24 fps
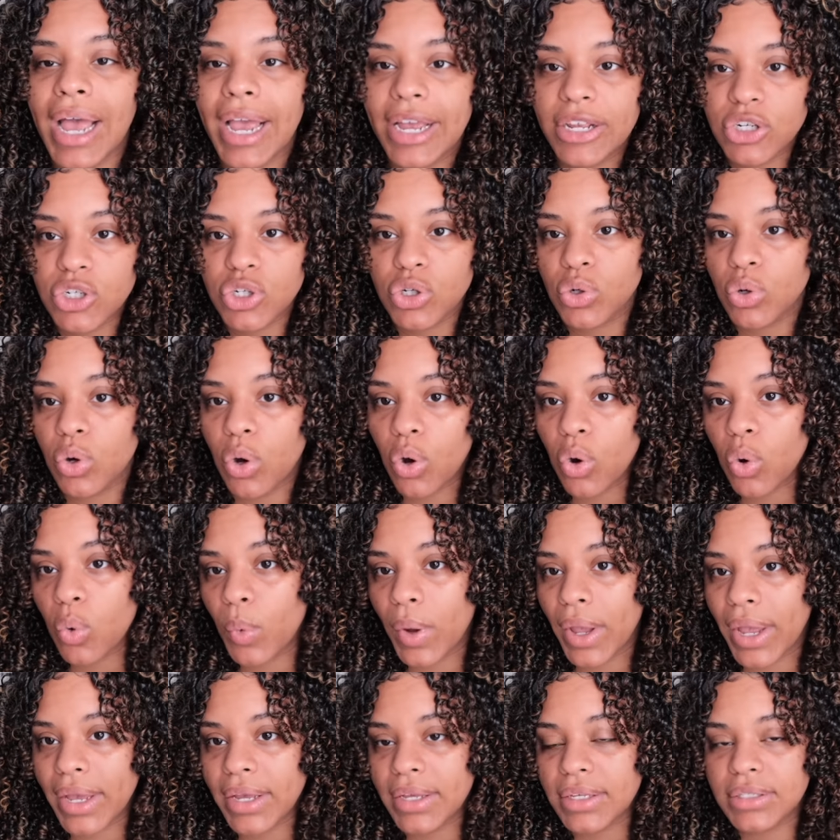I do
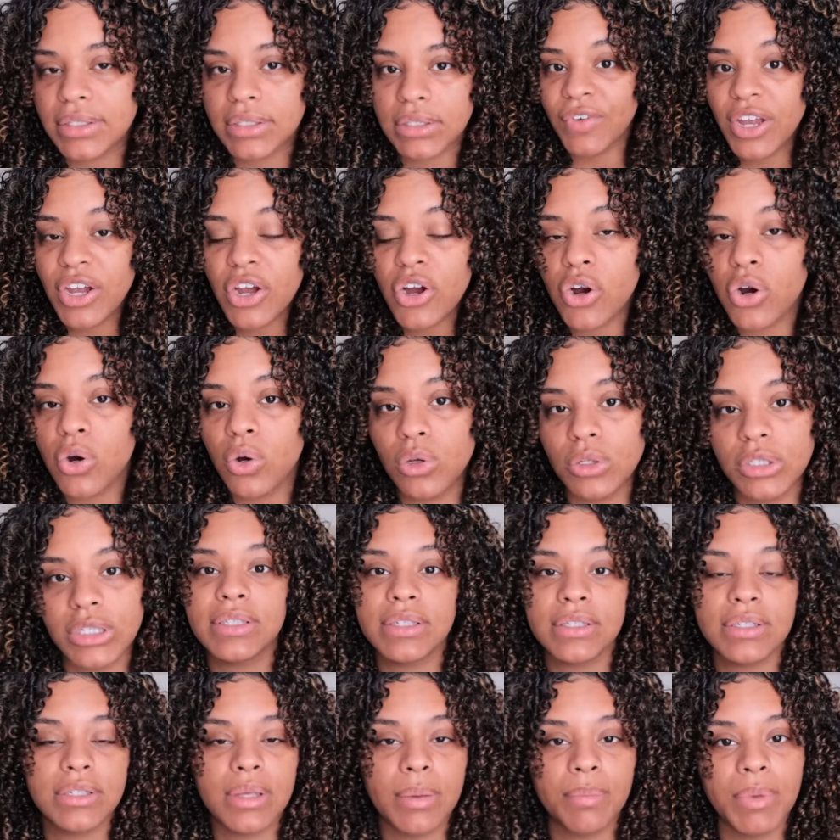always finger curls.
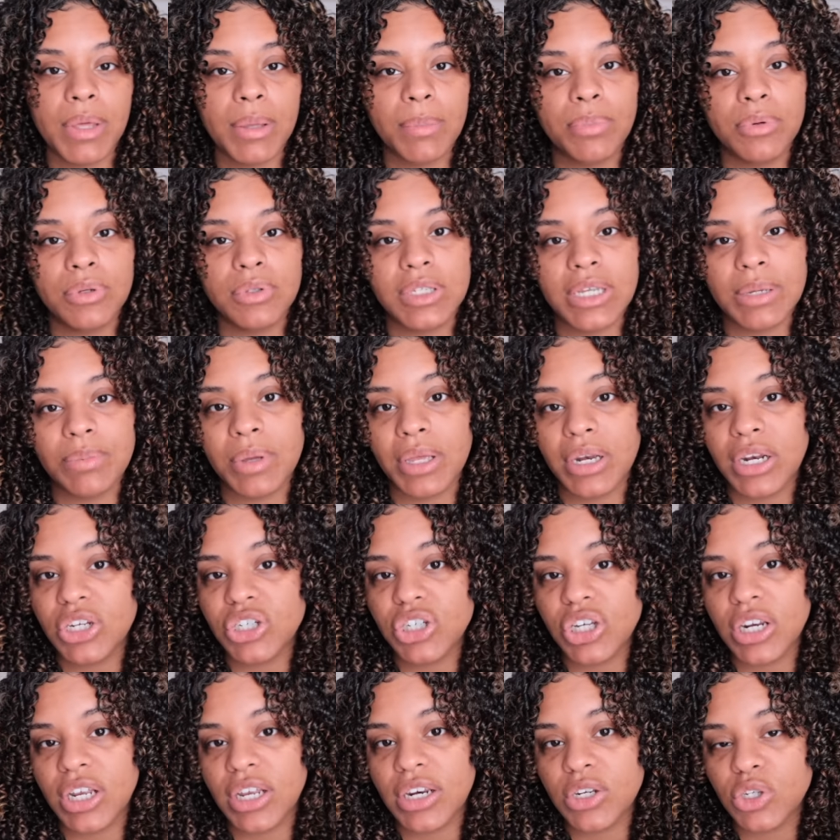Some people deep
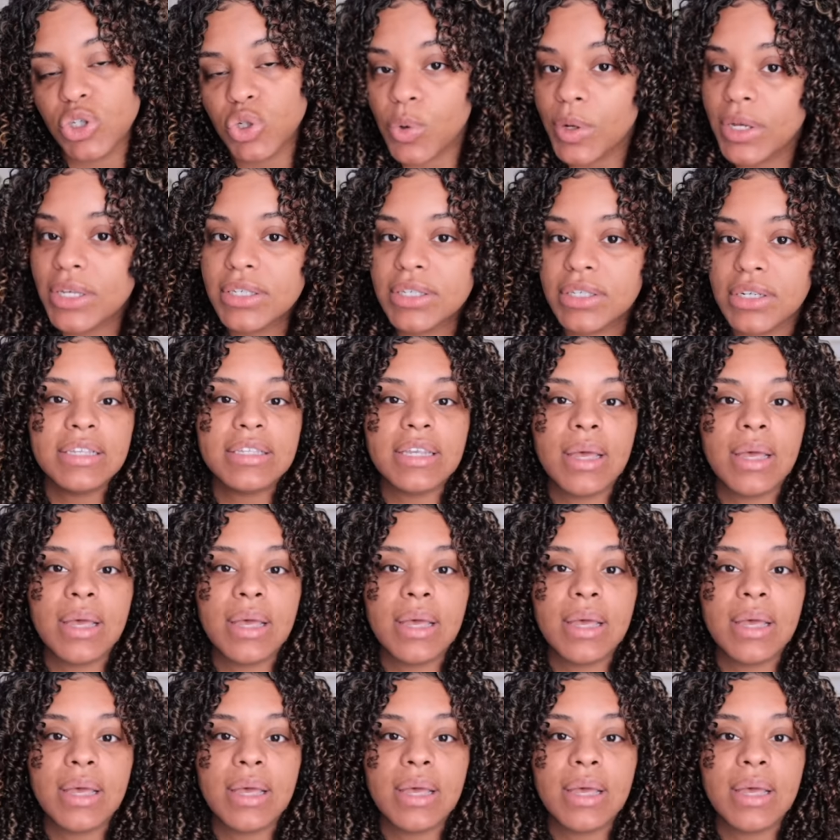condition in twists,